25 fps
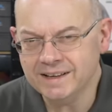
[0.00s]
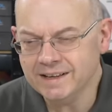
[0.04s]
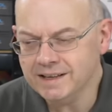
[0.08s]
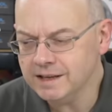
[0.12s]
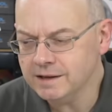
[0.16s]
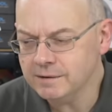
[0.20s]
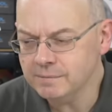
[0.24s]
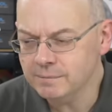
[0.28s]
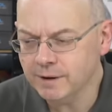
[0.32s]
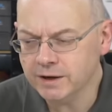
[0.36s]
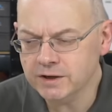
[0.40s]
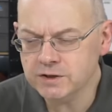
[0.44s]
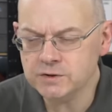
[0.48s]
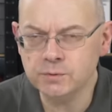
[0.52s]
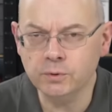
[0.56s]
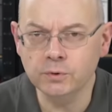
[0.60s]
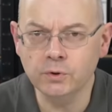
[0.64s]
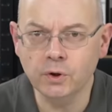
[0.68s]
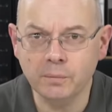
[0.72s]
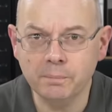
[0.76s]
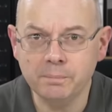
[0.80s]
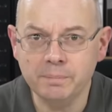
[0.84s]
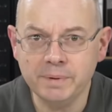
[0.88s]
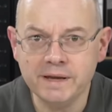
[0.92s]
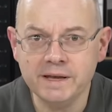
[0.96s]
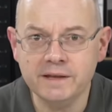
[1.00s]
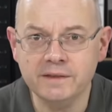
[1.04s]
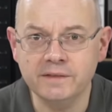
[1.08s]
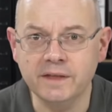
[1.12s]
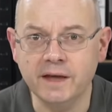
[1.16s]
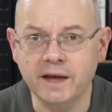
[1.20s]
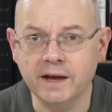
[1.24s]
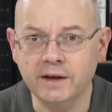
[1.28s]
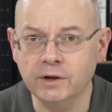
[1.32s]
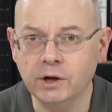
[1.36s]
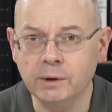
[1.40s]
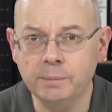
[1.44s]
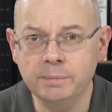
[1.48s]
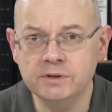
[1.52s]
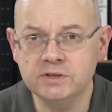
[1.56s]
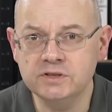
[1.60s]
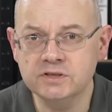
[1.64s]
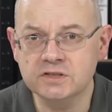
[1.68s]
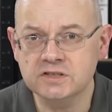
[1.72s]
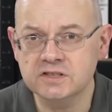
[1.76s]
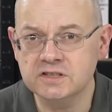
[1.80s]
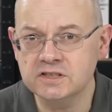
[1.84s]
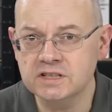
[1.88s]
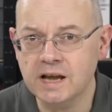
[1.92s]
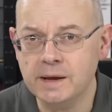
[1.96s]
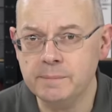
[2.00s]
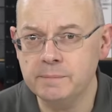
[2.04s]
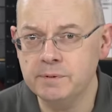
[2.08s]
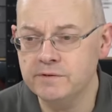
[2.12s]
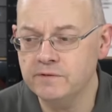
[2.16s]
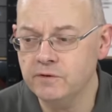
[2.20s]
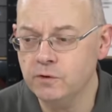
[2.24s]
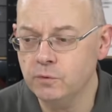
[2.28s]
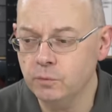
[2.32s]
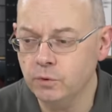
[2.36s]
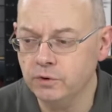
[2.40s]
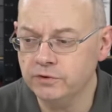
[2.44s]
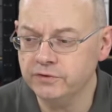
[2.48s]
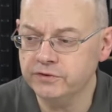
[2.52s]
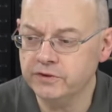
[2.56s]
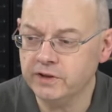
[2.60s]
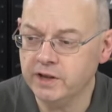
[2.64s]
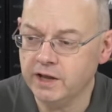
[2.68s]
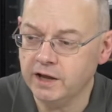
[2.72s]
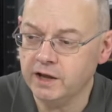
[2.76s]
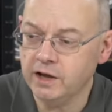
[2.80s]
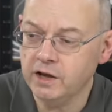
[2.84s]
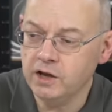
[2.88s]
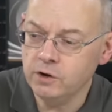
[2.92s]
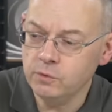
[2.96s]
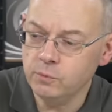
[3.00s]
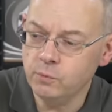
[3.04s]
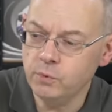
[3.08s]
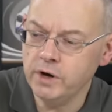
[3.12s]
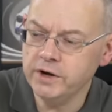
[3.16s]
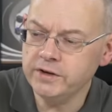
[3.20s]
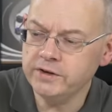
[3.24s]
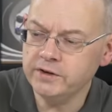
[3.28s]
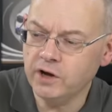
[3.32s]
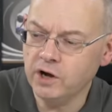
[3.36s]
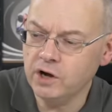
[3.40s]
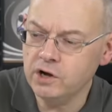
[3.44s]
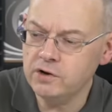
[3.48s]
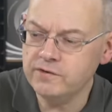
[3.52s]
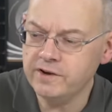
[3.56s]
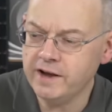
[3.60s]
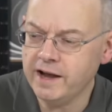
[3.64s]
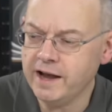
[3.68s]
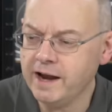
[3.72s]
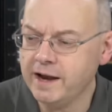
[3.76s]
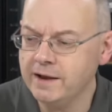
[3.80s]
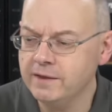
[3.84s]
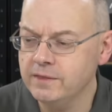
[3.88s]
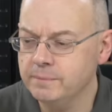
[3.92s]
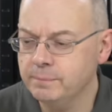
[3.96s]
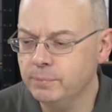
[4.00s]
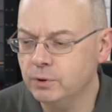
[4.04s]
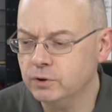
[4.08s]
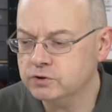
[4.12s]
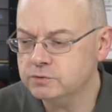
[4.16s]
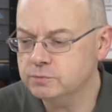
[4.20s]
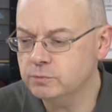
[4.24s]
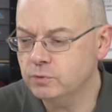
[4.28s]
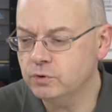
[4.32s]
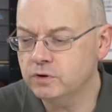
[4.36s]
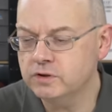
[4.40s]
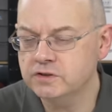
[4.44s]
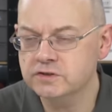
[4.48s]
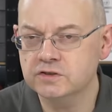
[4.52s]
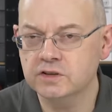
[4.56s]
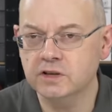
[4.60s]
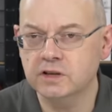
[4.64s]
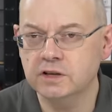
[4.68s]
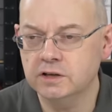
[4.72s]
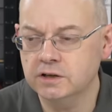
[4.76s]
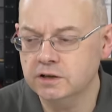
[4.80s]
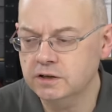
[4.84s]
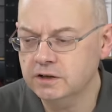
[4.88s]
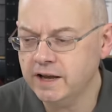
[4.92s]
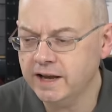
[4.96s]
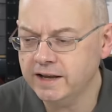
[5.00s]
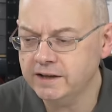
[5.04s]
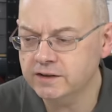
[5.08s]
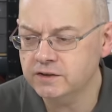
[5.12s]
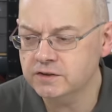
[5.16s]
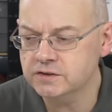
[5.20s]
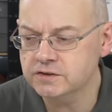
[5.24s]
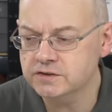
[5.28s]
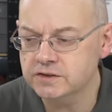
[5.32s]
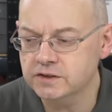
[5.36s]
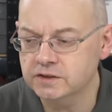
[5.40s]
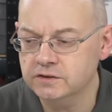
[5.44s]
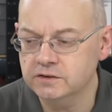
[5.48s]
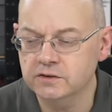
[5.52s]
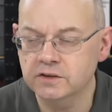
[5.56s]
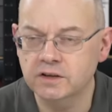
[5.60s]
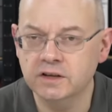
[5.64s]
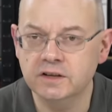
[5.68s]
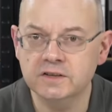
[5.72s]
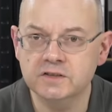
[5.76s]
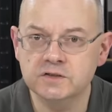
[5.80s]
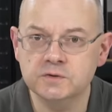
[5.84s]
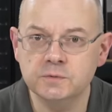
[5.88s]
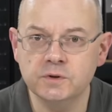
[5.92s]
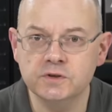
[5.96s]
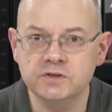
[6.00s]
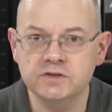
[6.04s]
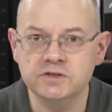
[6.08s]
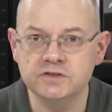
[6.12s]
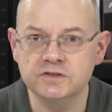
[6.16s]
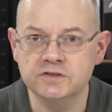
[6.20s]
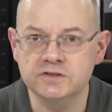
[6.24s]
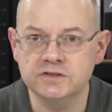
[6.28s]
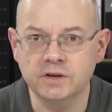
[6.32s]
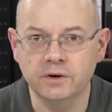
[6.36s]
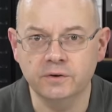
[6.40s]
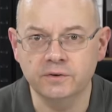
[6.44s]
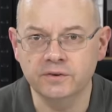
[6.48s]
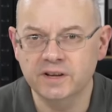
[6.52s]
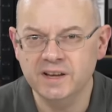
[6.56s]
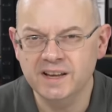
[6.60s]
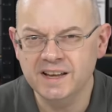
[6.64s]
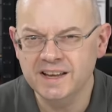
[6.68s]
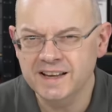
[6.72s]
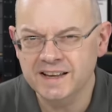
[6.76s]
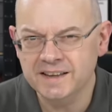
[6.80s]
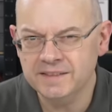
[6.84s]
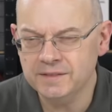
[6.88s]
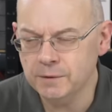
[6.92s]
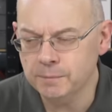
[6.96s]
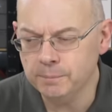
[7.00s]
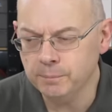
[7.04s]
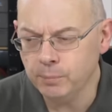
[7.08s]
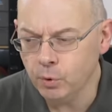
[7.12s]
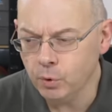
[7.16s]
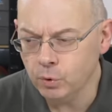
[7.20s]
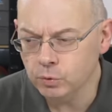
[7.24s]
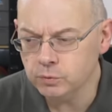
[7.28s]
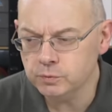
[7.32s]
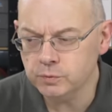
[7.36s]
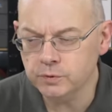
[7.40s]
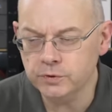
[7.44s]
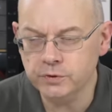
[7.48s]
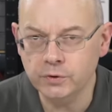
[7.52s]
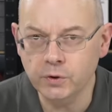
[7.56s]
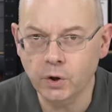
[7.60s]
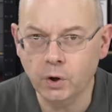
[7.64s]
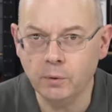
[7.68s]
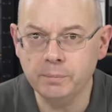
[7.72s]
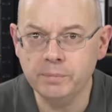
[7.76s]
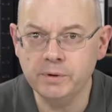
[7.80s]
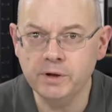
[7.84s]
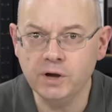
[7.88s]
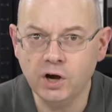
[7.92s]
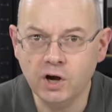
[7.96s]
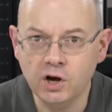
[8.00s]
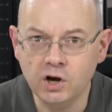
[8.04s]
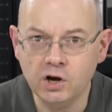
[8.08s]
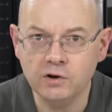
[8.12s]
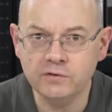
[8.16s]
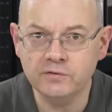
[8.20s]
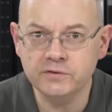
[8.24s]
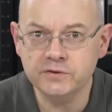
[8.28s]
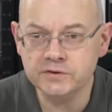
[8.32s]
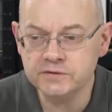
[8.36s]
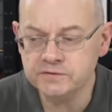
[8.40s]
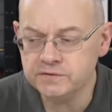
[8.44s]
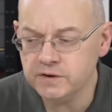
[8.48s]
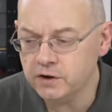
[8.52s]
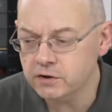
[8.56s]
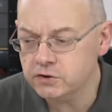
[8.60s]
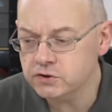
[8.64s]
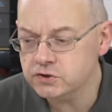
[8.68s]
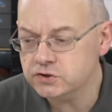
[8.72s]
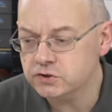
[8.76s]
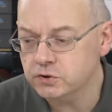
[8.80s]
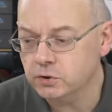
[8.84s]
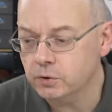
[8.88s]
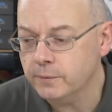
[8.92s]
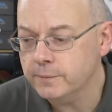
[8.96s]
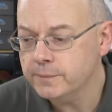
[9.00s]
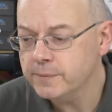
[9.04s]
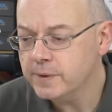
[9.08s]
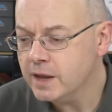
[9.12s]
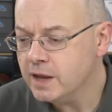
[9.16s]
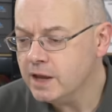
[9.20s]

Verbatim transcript: it might as well not be there, and I'd be just as happy if it wasn't there. Were you to overhang the bottom all those uh, headers and uh, switches and so on, the board would not be half as functional.